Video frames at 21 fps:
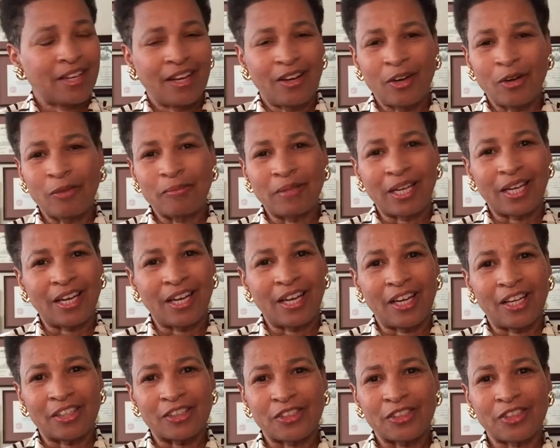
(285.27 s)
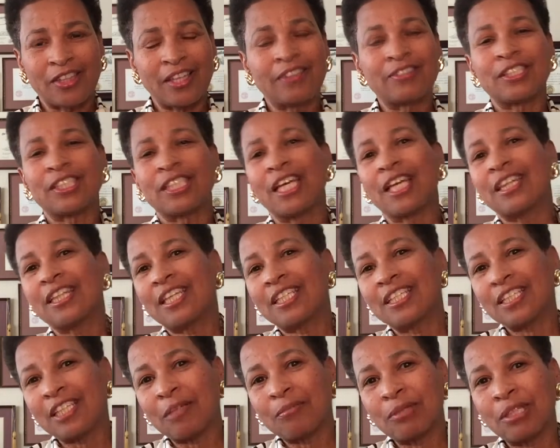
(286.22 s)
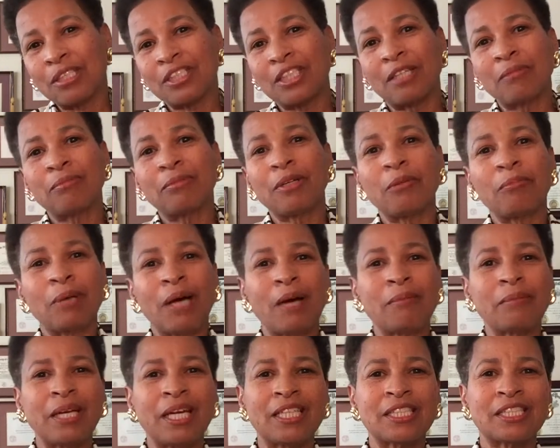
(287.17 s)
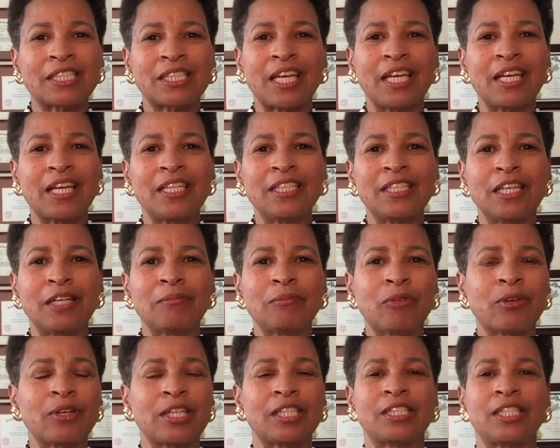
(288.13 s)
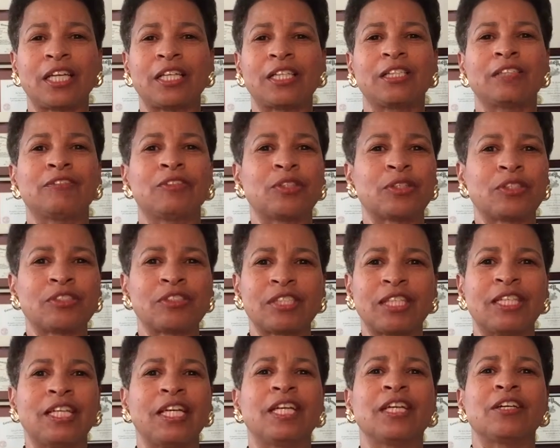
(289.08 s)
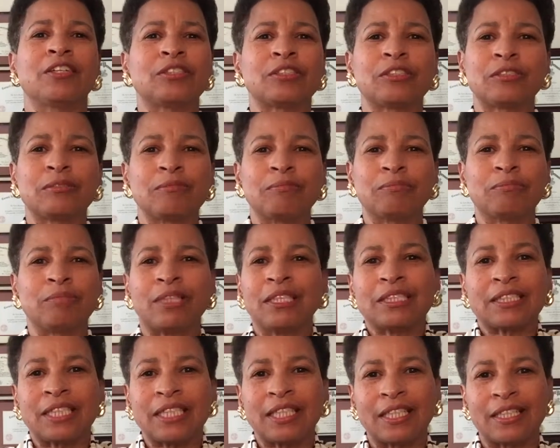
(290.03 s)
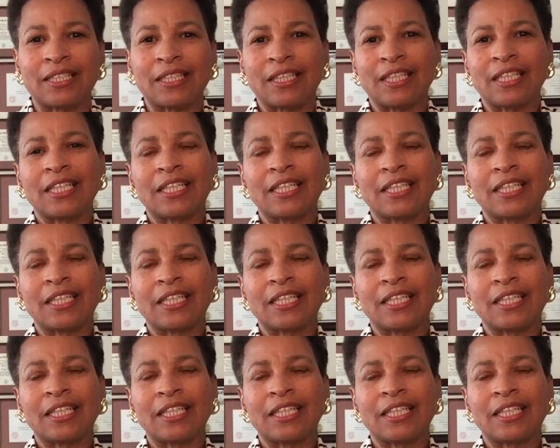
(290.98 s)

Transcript: Oh my gosh. They've said that President Obama has signed more executive orders than any other president.